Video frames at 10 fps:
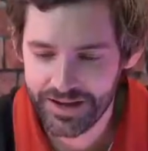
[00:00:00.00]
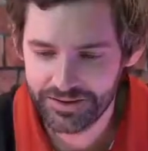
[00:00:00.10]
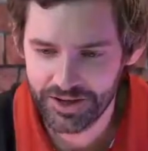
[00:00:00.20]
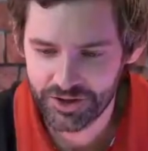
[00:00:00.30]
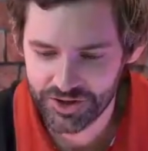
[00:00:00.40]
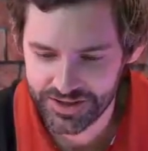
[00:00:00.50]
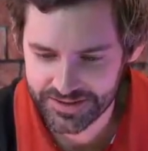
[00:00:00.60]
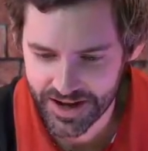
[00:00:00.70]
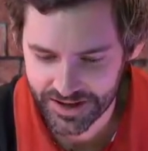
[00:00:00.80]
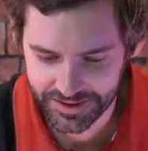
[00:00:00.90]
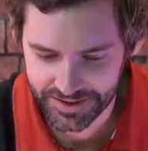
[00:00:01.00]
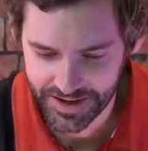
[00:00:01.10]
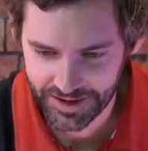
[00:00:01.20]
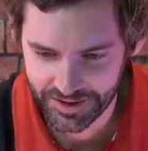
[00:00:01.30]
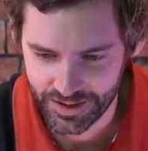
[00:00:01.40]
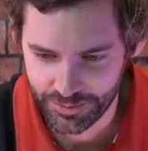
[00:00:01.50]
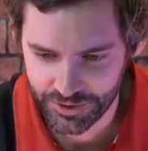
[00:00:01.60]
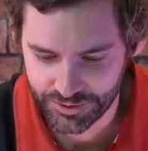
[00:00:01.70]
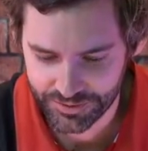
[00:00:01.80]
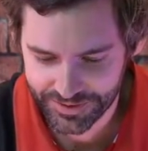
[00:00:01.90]
to pay attention exactly to how the
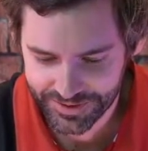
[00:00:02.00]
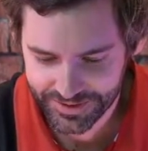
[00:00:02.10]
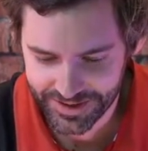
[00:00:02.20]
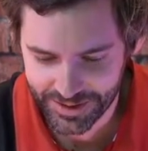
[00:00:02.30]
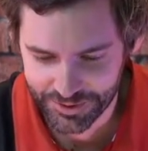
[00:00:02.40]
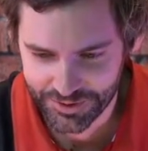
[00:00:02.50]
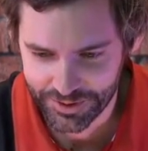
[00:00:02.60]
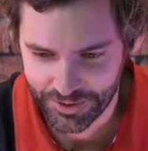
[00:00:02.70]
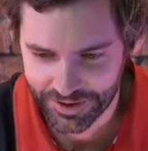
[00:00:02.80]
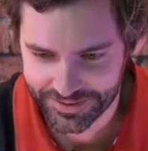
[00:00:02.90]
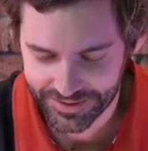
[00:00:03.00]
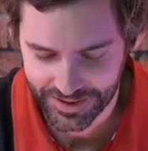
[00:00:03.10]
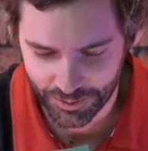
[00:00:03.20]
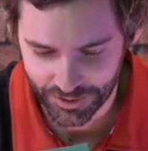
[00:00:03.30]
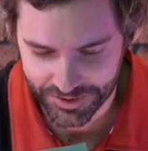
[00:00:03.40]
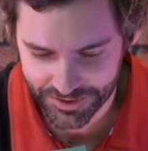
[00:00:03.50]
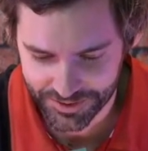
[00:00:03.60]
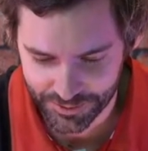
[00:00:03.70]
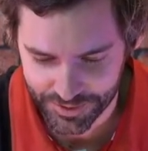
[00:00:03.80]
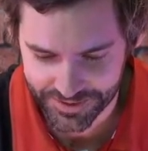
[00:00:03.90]
imagery works.
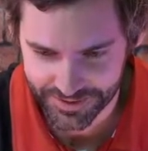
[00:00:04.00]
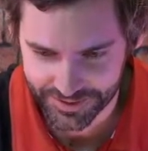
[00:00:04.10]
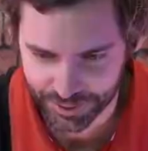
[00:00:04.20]
Otherwise, you risk